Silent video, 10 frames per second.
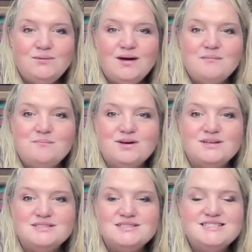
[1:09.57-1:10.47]
you hop
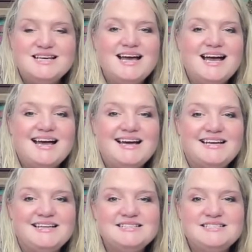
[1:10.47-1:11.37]
on, say
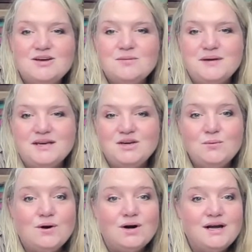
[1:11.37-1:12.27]
hi. Tell me
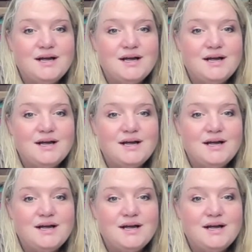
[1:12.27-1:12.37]
you are